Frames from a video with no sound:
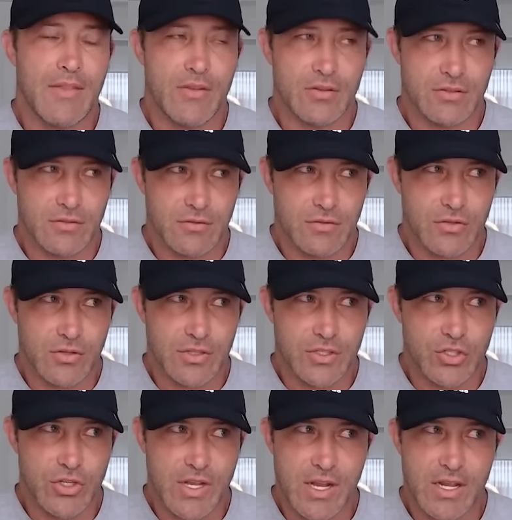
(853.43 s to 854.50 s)
And there's
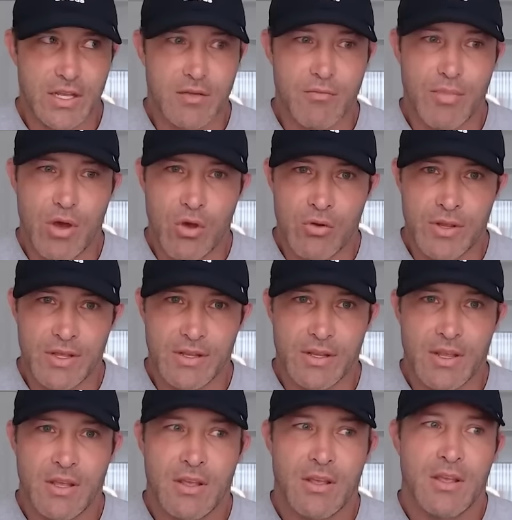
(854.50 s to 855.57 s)
certainly a genetic component,
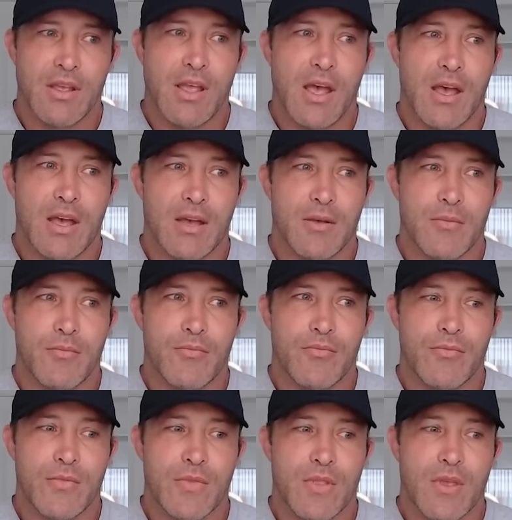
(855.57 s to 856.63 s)

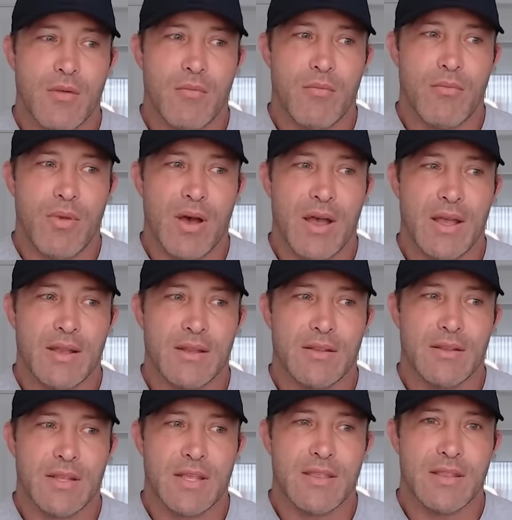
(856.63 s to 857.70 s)
but
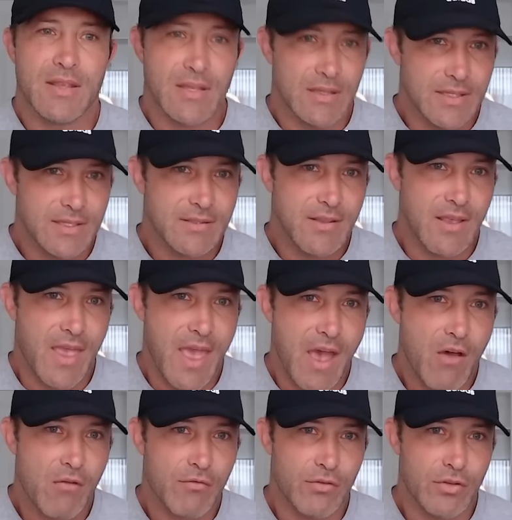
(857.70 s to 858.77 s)
at least in the
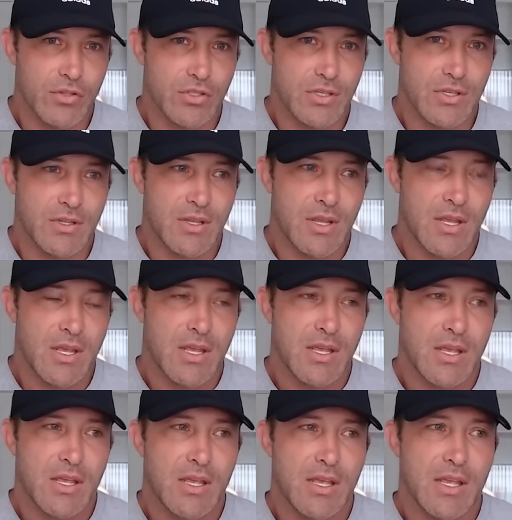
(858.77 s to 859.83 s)
cow version,
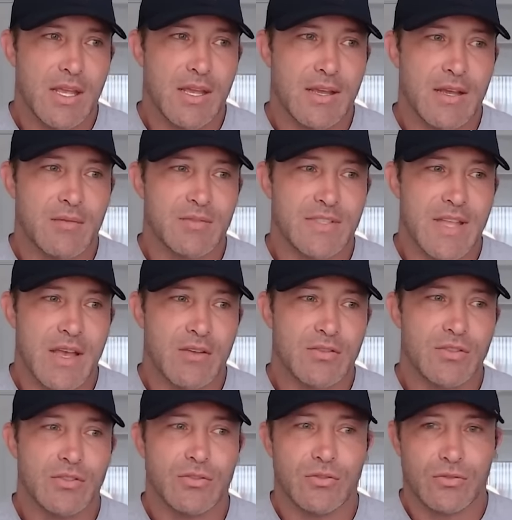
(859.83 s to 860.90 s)
it comes
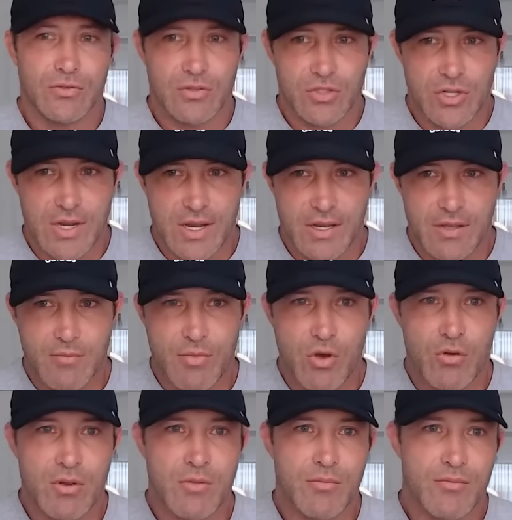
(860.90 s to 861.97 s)
down to a genetic
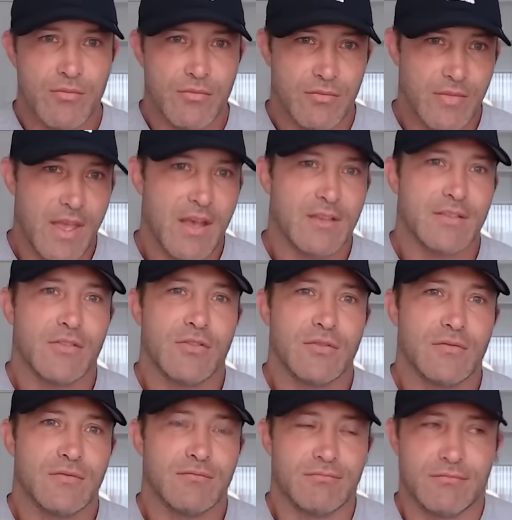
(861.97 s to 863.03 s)
component, cows that
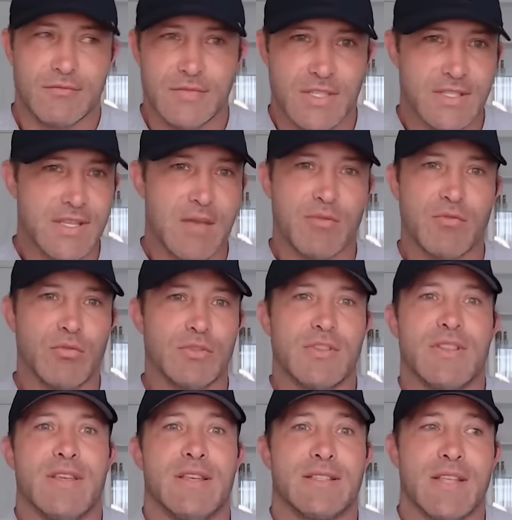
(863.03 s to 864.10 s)
are susceptible
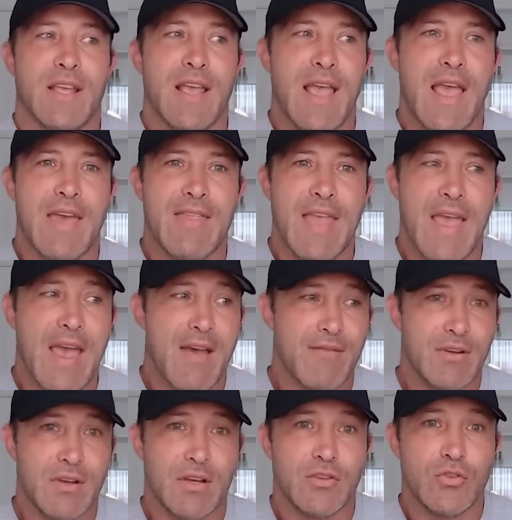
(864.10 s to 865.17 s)
to this, and they
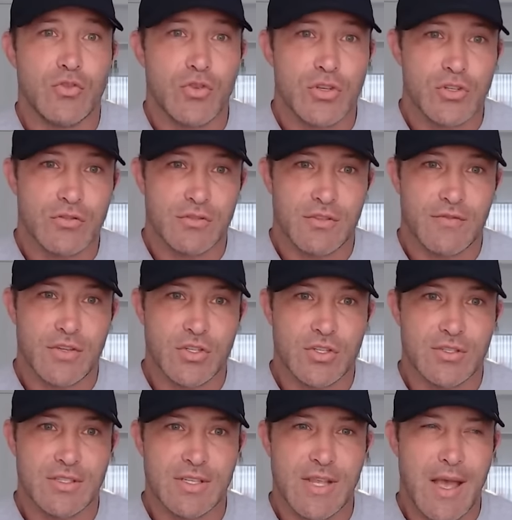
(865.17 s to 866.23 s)
have a nutritional
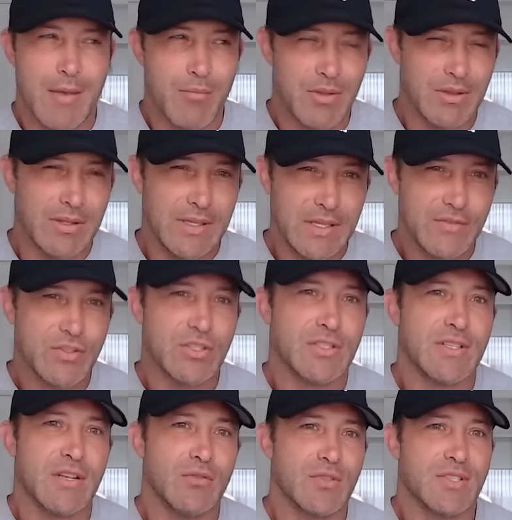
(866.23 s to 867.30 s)
deficiency. I believe she
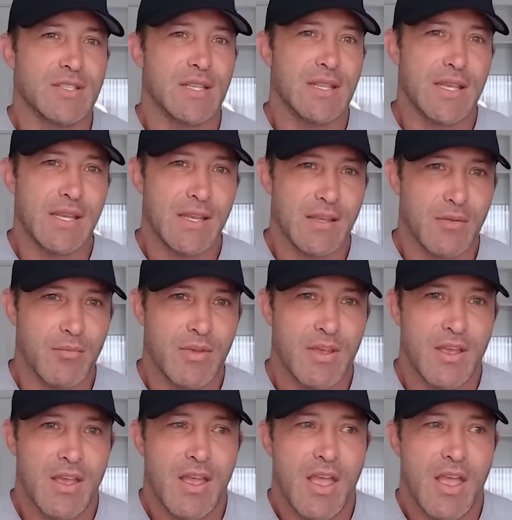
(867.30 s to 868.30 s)
said it was selenium.